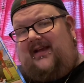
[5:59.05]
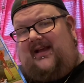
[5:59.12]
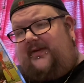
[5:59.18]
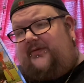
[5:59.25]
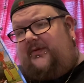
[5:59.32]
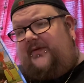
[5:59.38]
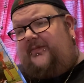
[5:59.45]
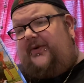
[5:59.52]

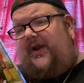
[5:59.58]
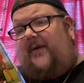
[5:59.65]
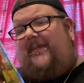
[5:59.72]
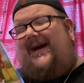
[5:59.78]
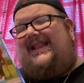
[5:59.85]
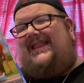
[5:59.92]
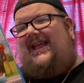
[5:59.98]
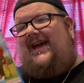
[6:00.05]
This was put out
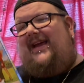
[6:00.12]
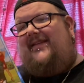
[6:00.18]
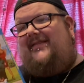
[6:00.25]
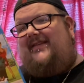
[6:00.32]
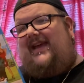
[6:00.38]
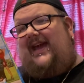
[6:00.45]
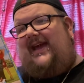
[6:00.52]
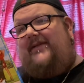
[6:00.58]
by
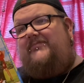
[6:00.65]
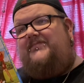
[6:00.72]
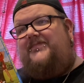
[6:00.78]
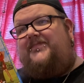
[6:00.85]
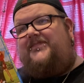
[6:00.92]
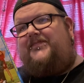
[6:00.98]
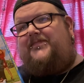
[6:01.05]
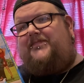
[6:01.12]
Lionsgate.
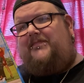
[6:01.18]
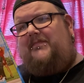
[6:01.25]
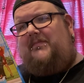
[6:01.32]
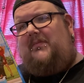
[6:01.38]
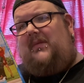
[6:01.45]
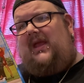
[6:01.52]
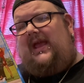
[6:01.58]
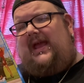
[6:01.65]

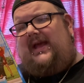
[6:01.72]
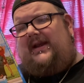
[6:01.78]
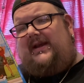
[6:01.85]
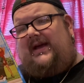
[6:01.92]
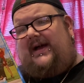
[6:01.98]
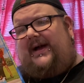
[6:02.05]
And